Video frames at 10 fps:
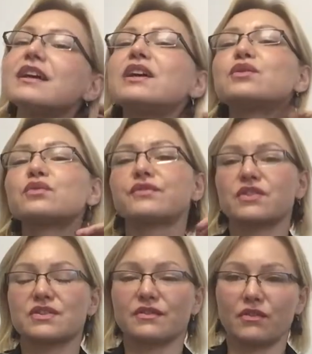it would
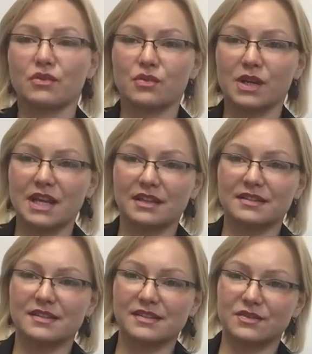first of all create
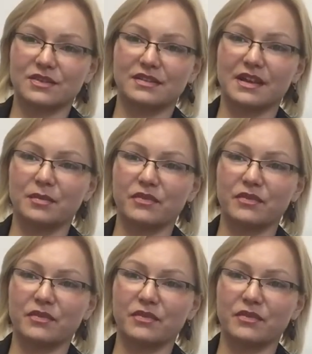certain type